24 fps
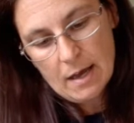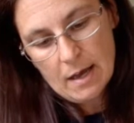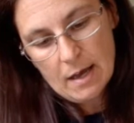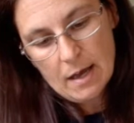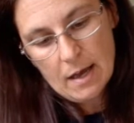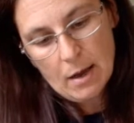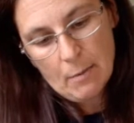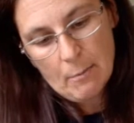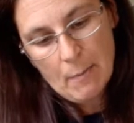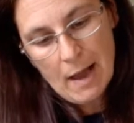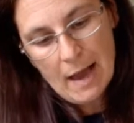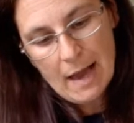
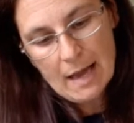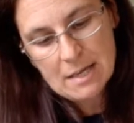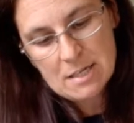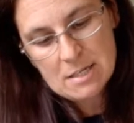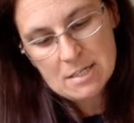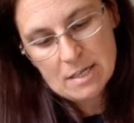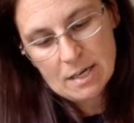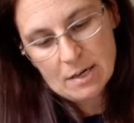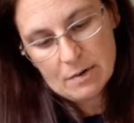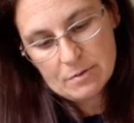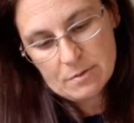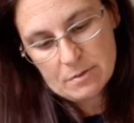hand
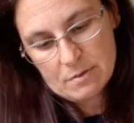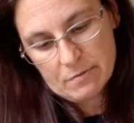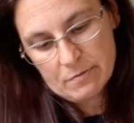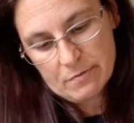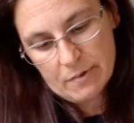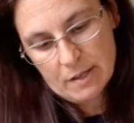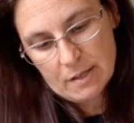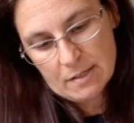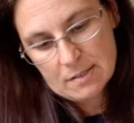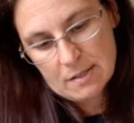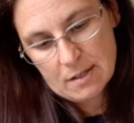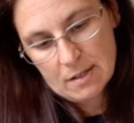gels and
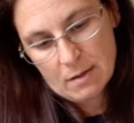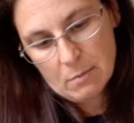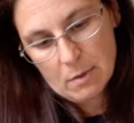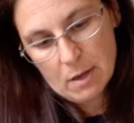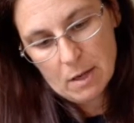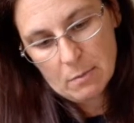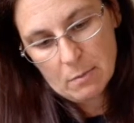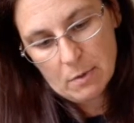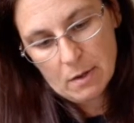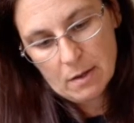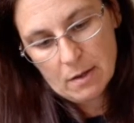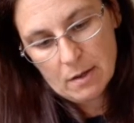things at the
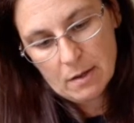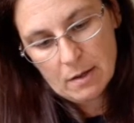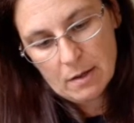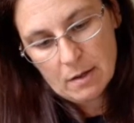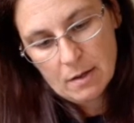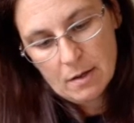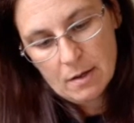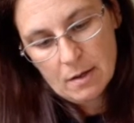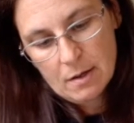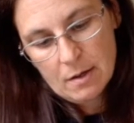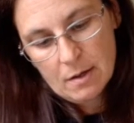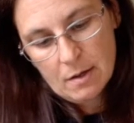moment.
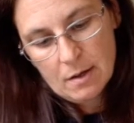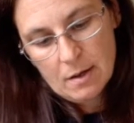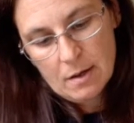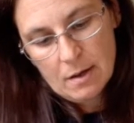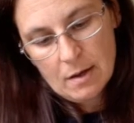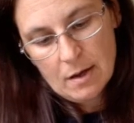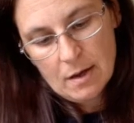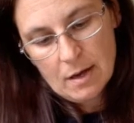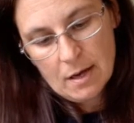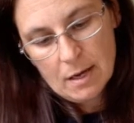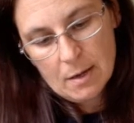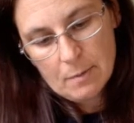
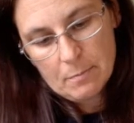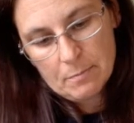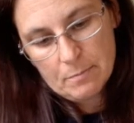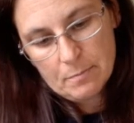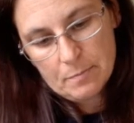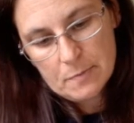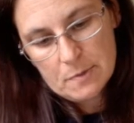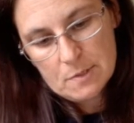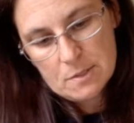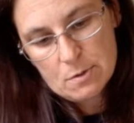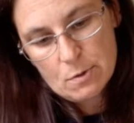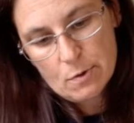
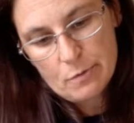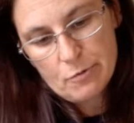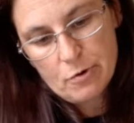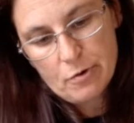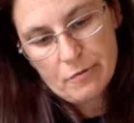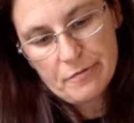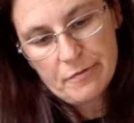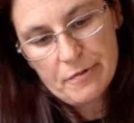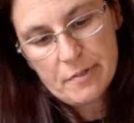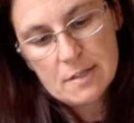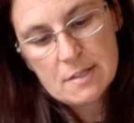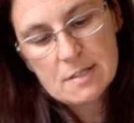So I've
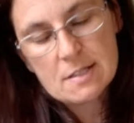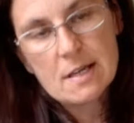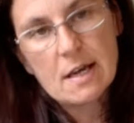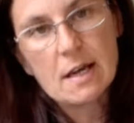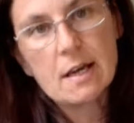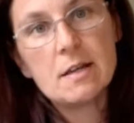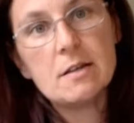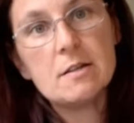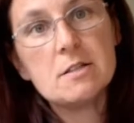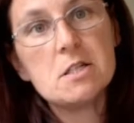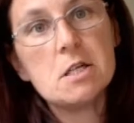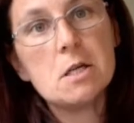gone for the
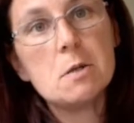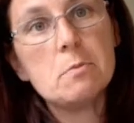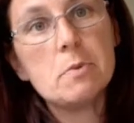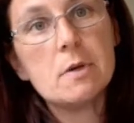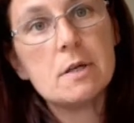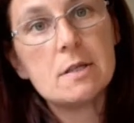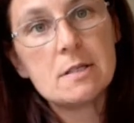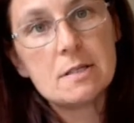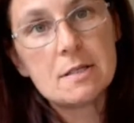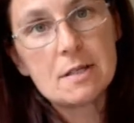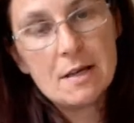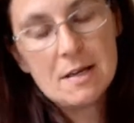second
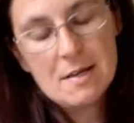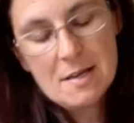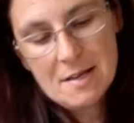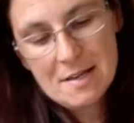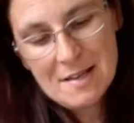cheapest